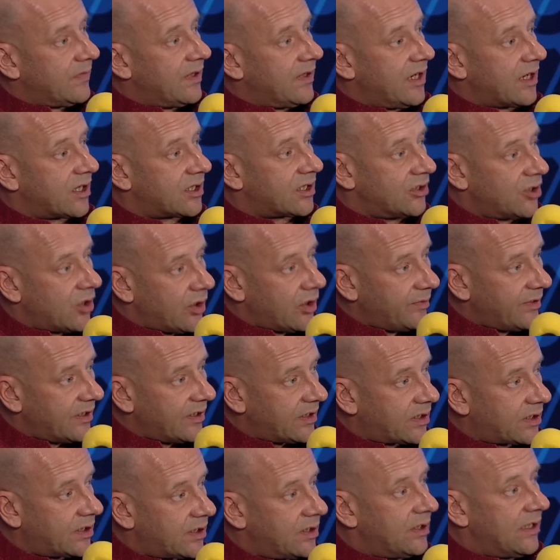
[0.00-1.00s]
economic,
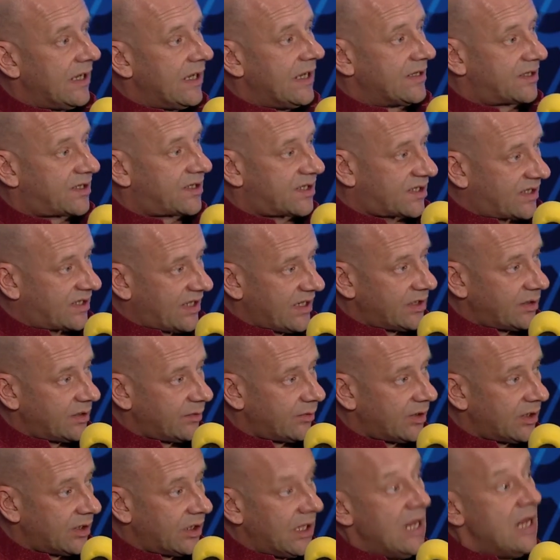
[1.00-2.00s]
and
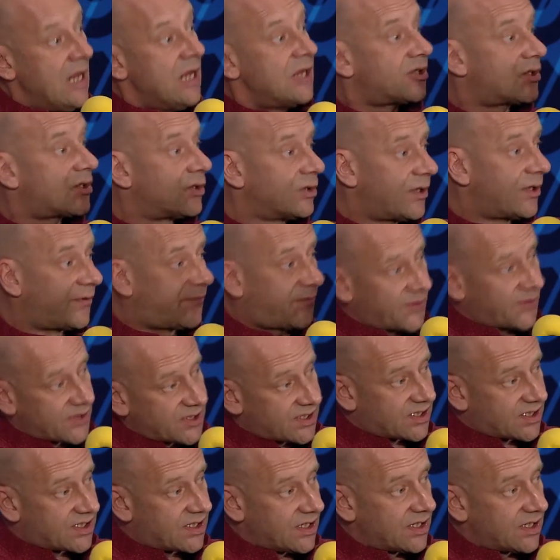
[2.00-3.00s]
sustainable. So the
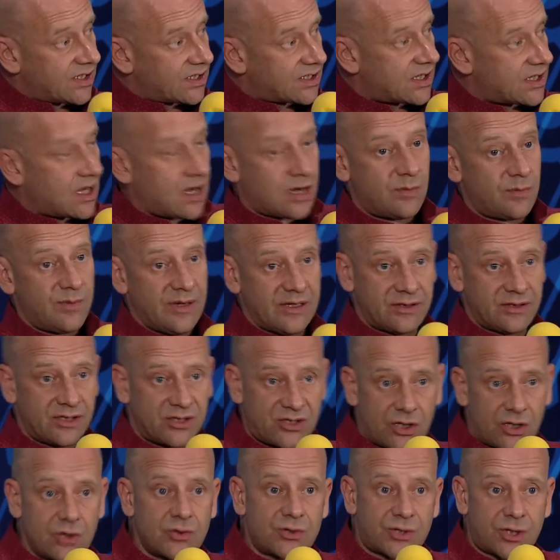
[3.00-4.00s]
first six are about the
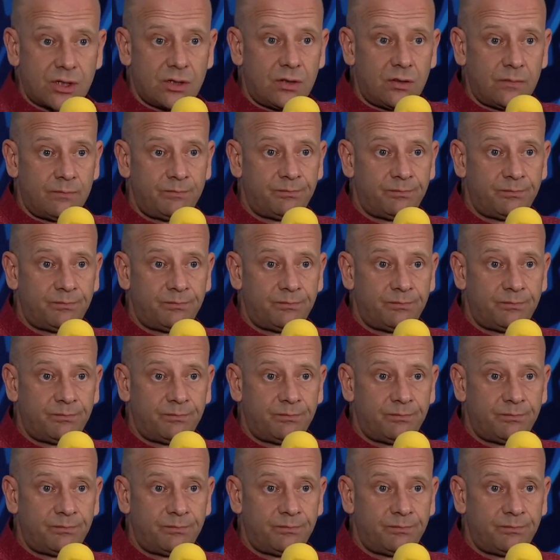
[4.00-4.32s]
social.